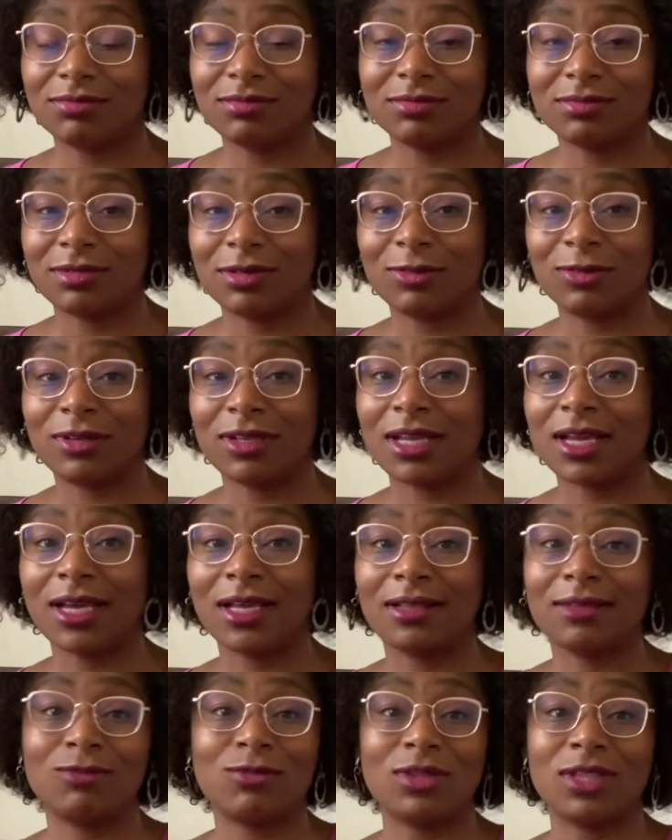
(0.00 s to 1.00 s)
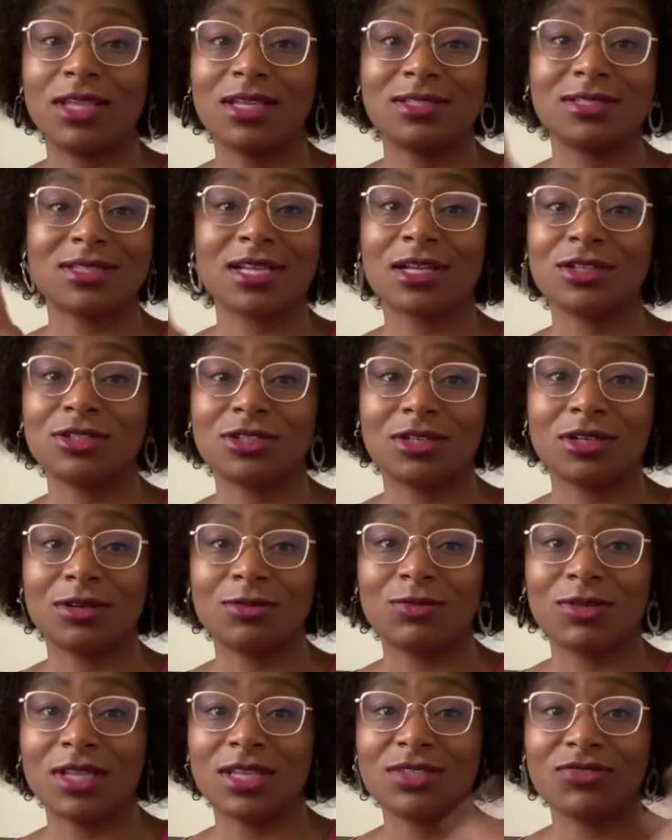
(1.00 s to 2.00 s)
I want a guy with his stature,
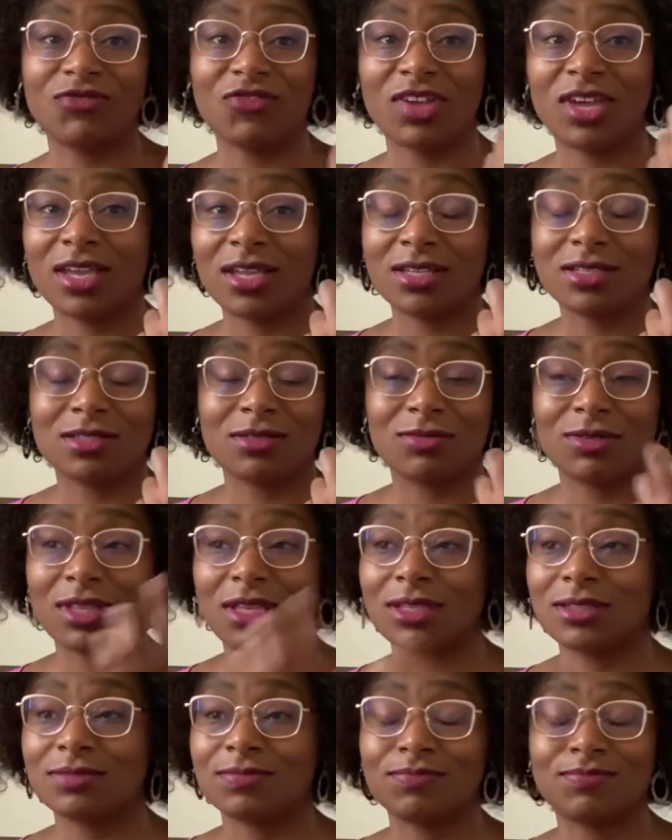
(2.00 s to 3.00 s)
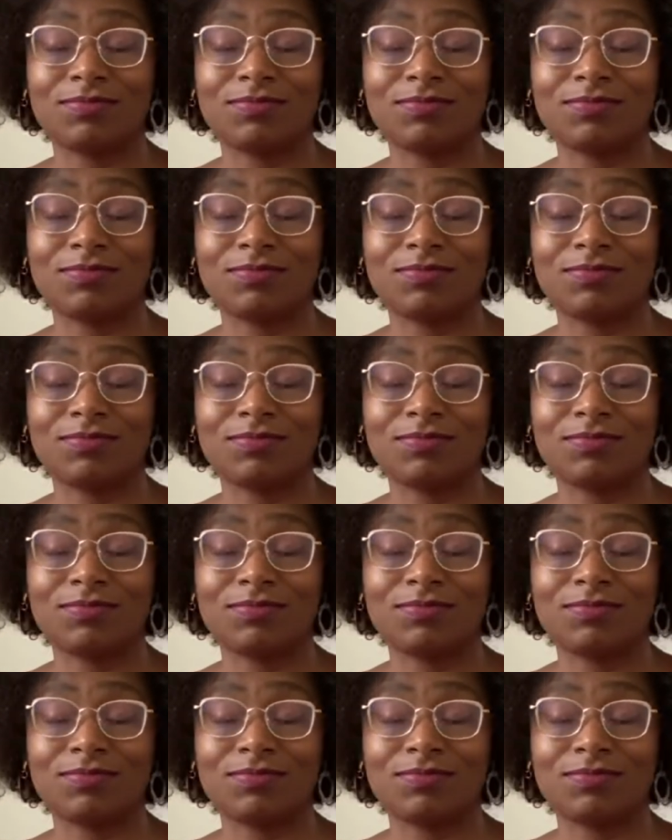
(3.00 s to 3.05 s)
with his face, with his,